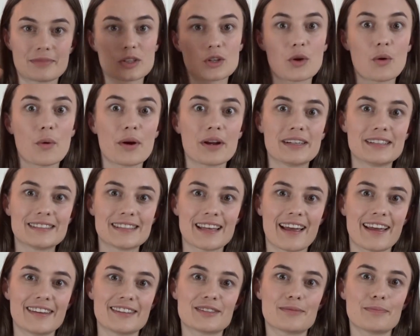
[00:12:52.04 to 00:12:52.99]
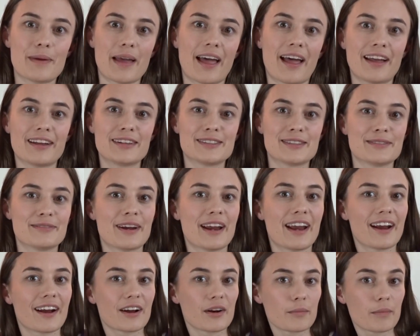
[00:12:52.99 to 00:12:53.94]
coin-sized patch of
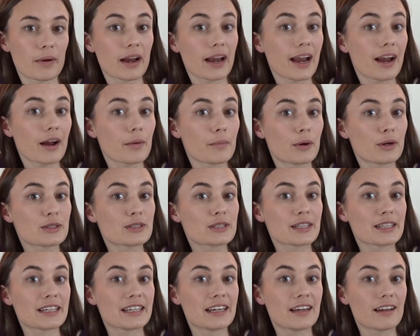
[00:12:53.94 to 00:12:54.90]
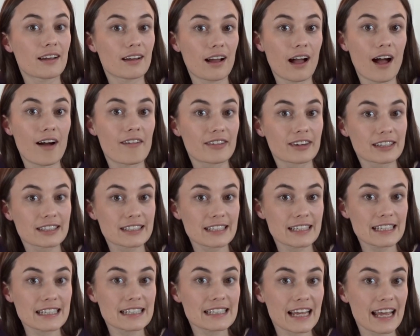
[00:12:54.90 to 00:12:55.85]
hair, and my hair mostly covers
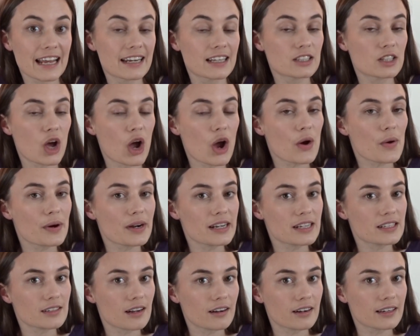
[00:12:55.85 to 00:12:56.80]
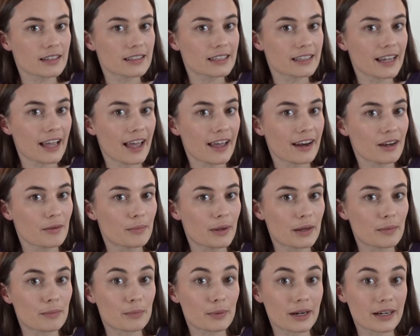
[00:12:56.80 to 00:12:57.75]
it, and it's already starting to get a
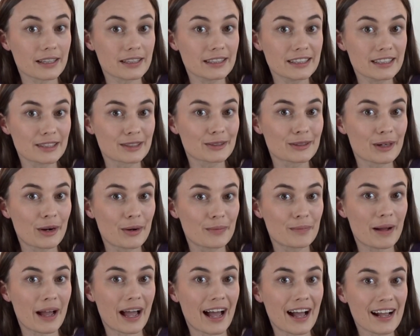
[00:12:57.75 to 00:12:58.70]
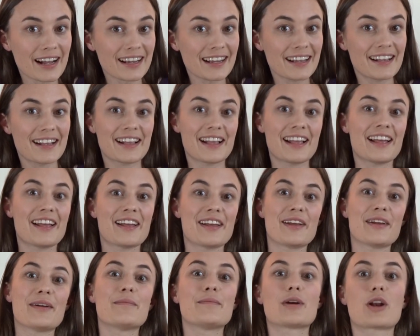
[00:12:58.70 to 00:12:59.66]
bit prickly and grow back.
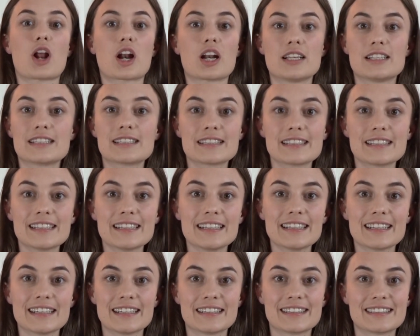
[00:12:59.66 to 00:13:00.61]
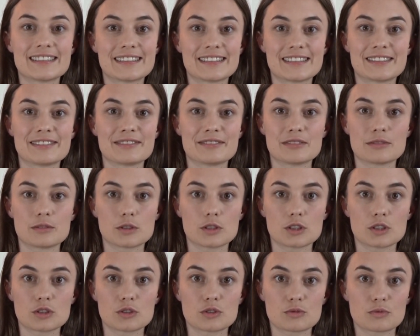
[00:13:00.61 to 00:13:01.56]
But honestly, it's
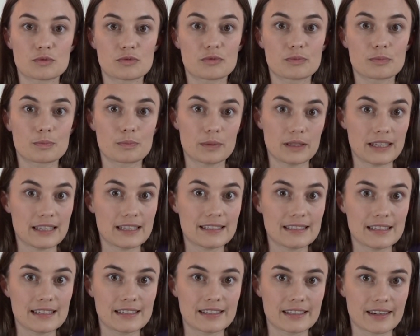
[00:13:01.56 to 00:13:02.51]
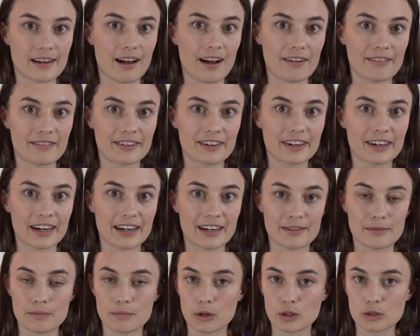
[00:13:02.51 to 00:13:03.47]
easy to cover,
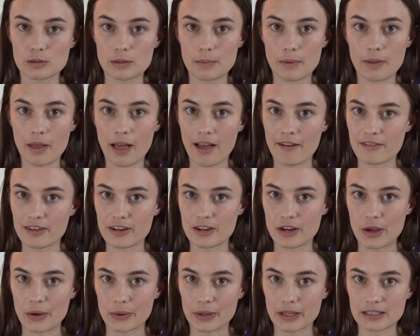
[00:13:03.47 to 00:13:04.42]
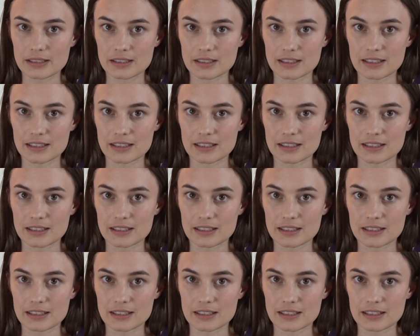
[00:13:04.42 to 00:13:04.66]
and most people haven't noticed